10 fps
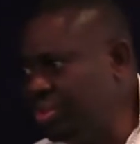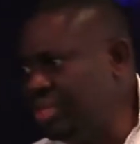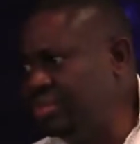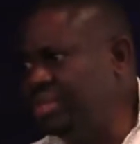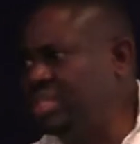
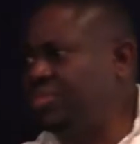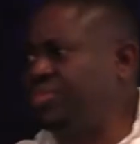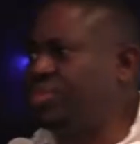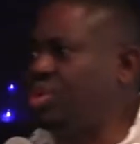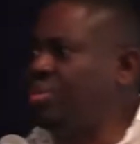read it
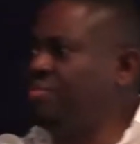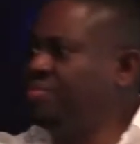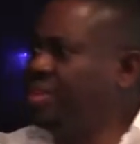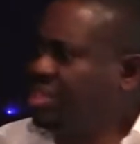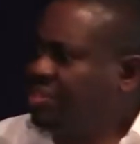from
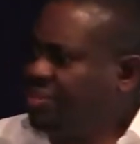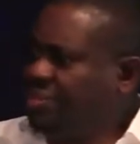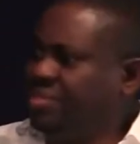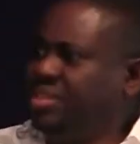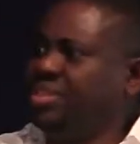verse
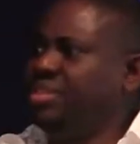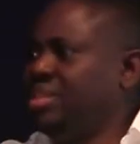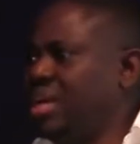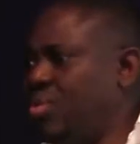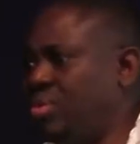
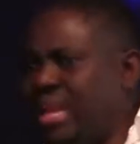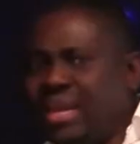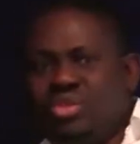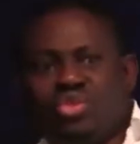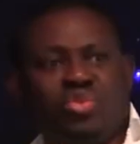15. I would
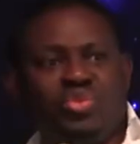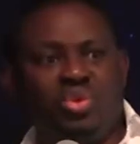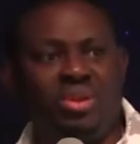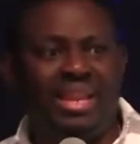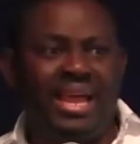like those of you
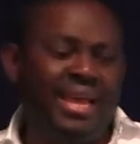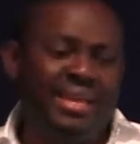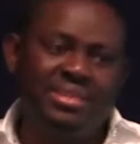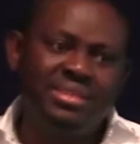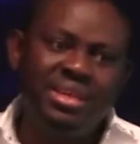
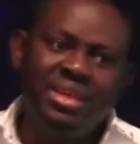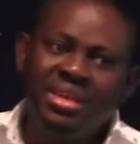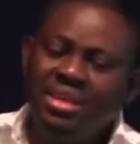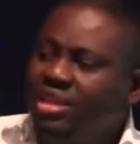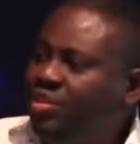online,
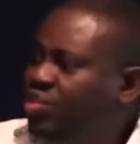if